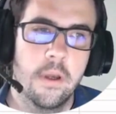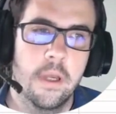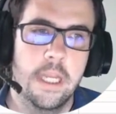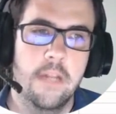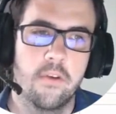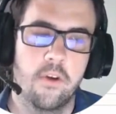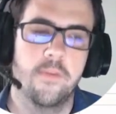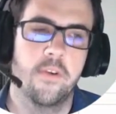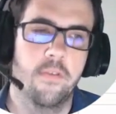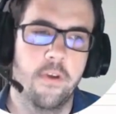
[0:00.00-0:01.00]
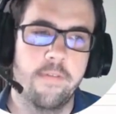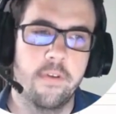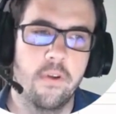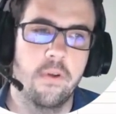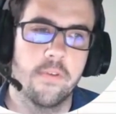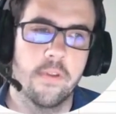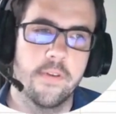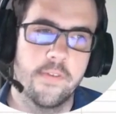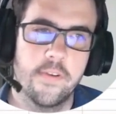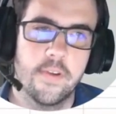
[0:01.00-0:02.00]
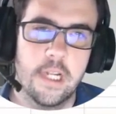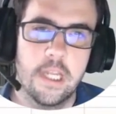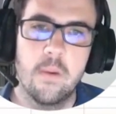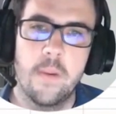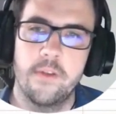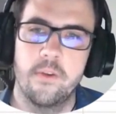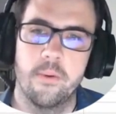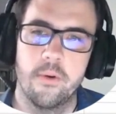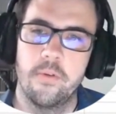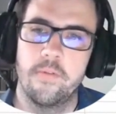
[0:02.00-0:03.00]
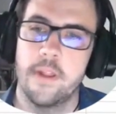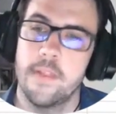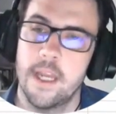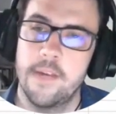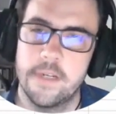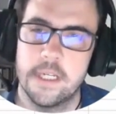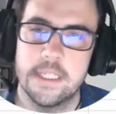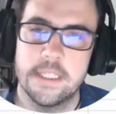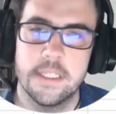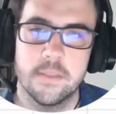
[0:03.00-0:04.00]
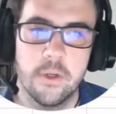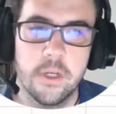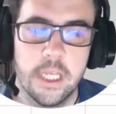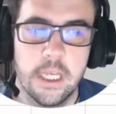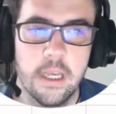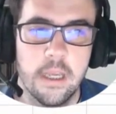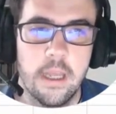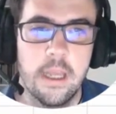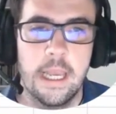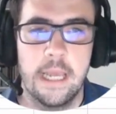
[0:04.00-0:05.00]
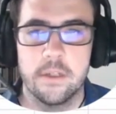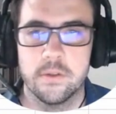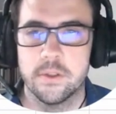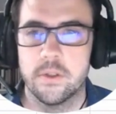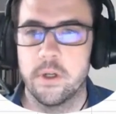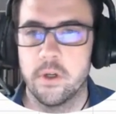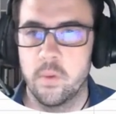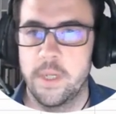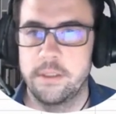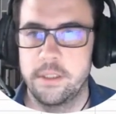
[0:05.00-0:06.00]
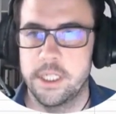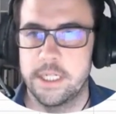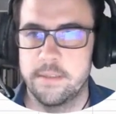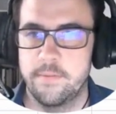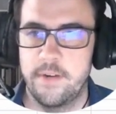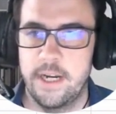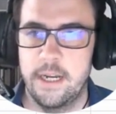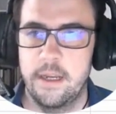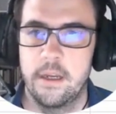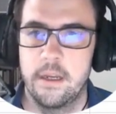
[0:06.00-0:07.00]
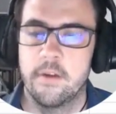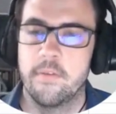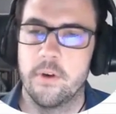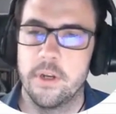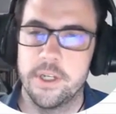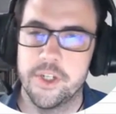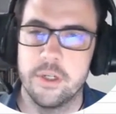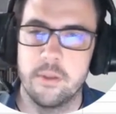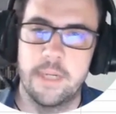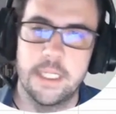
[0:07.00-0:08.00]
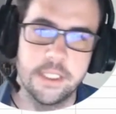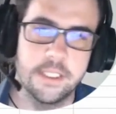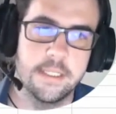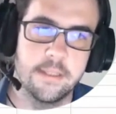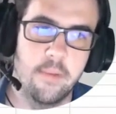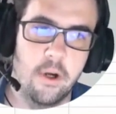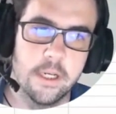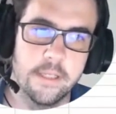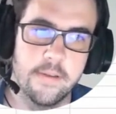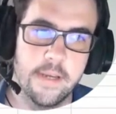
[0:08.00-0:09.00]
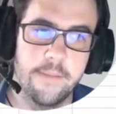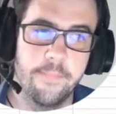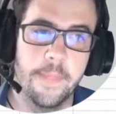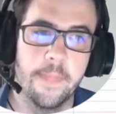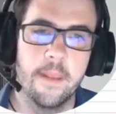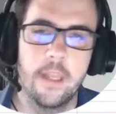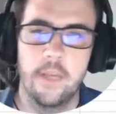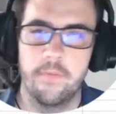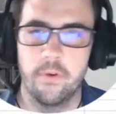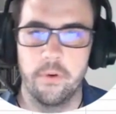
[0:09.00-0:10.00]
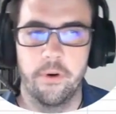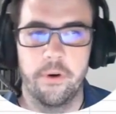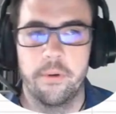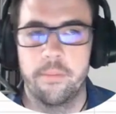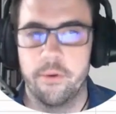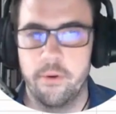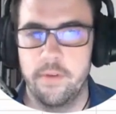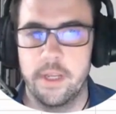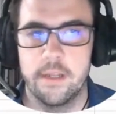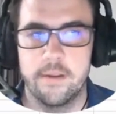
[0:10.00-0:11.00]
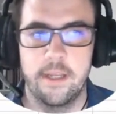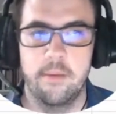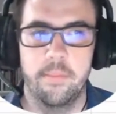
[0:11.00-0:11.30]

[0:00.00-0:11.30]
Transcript: in terms of revenue. So this is a clear way to prove that the advertising is working, and it's also a good way to justify for additional budgets as a marketer if you're proving a 10